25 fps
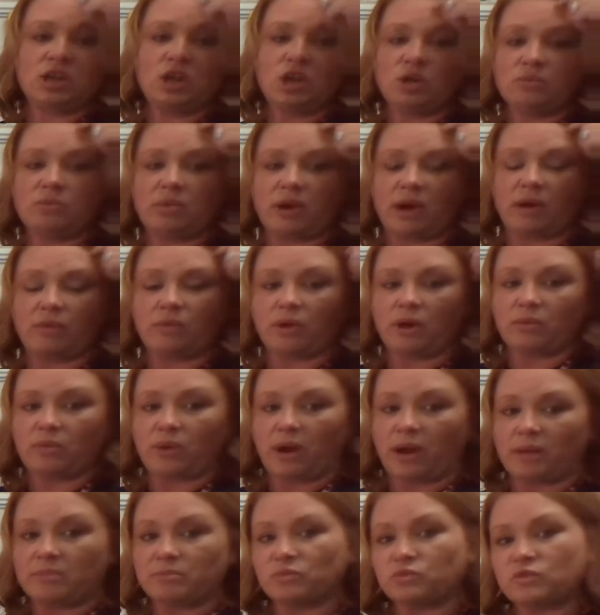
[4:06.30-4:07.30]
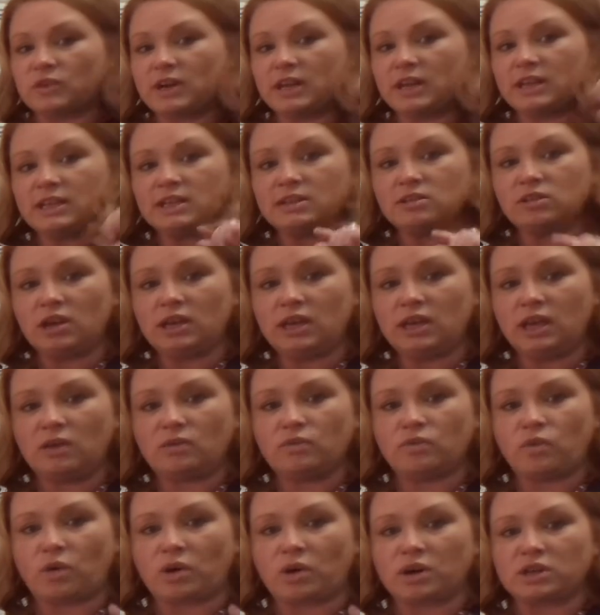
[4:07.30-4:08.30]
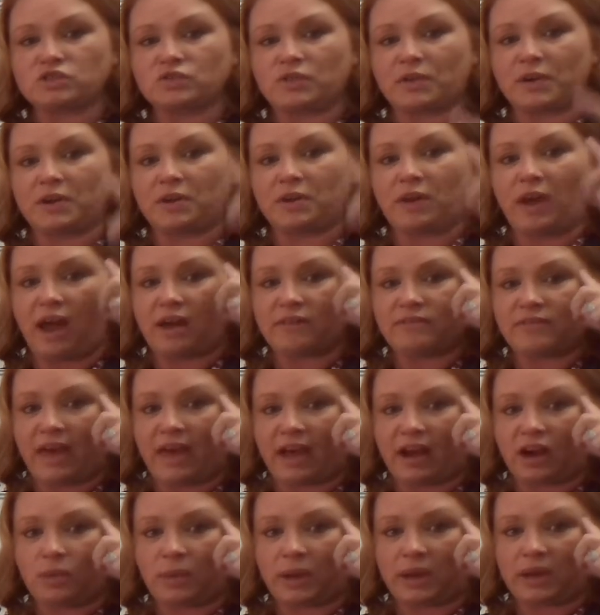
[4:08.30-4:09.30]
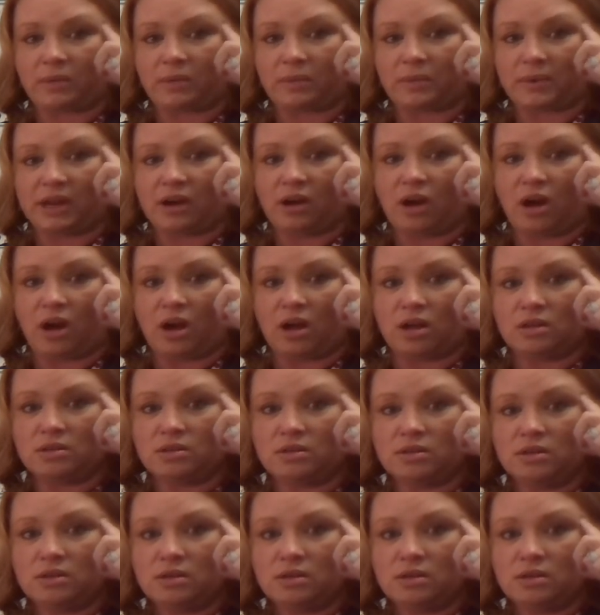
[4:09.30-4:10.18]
But what I'm really looking for is for you to have that quick recall.